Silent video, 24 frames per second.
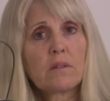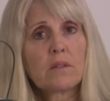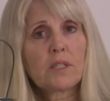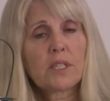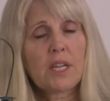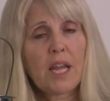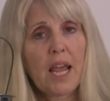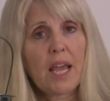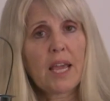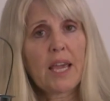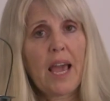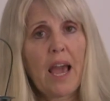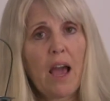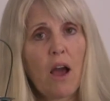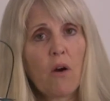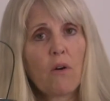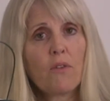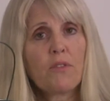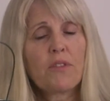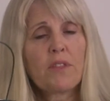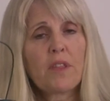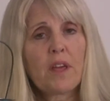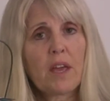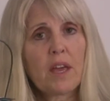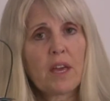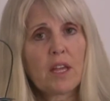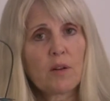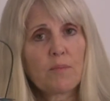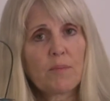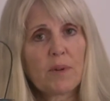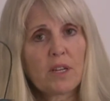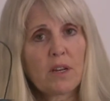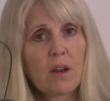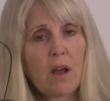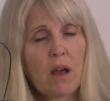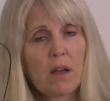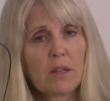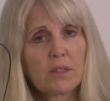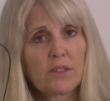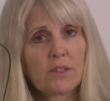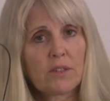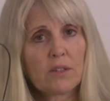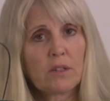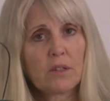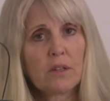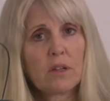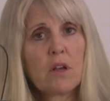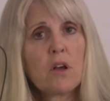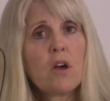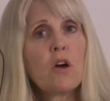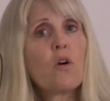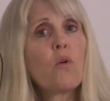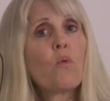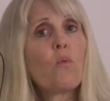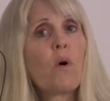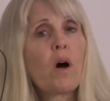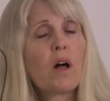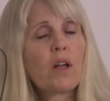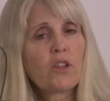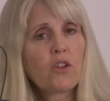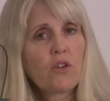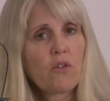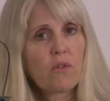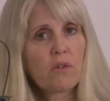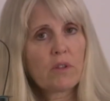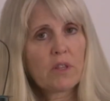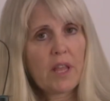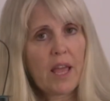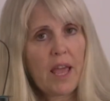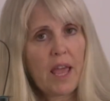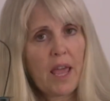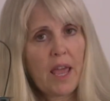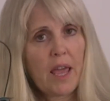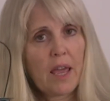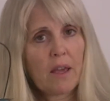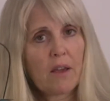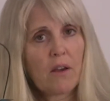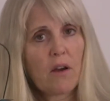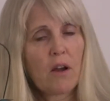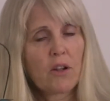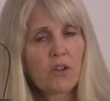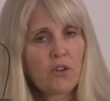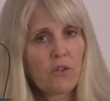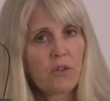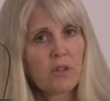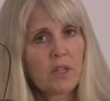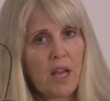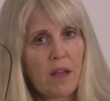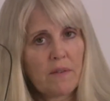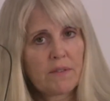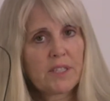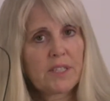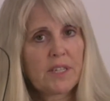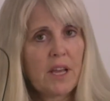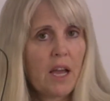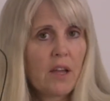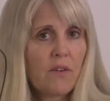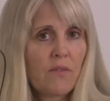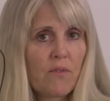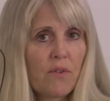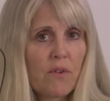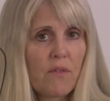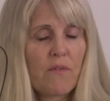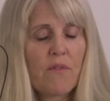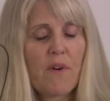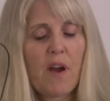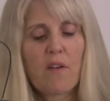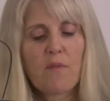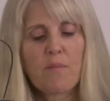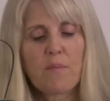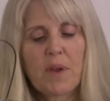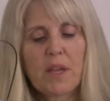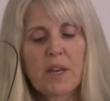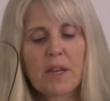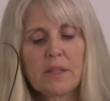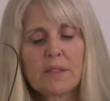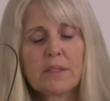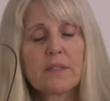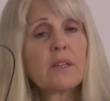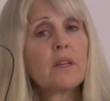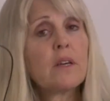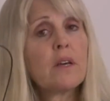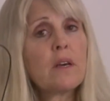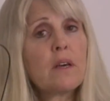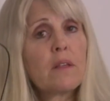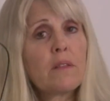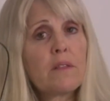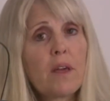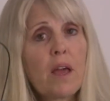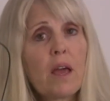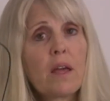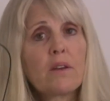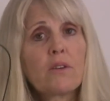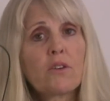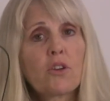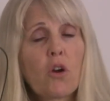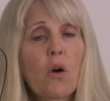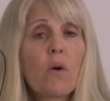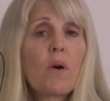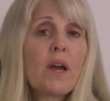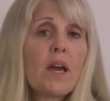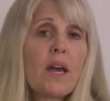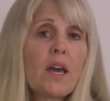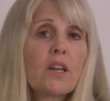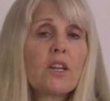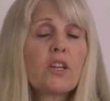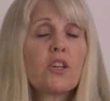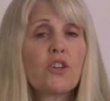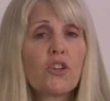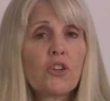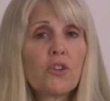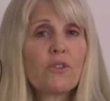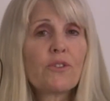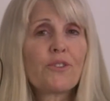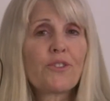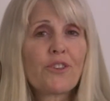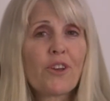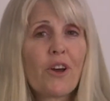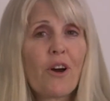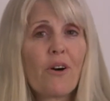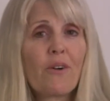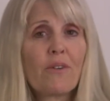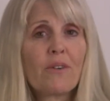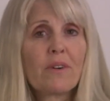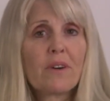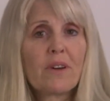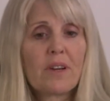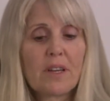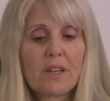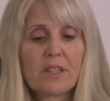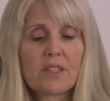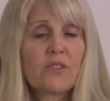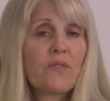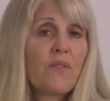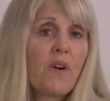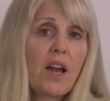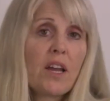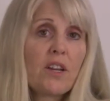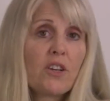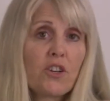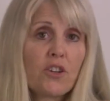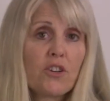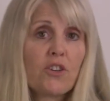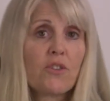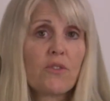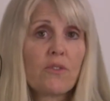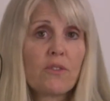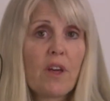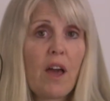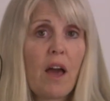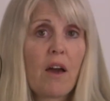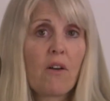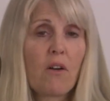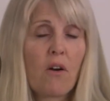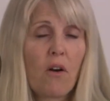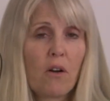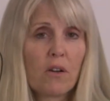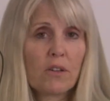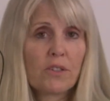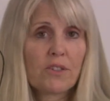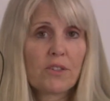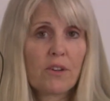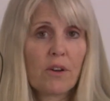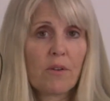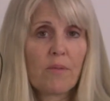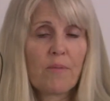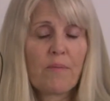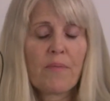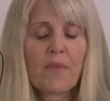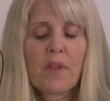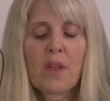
take out the enema nozzle while you're laying on your left side for 5 minutes, then go ahead and do so. It's fine to do that also.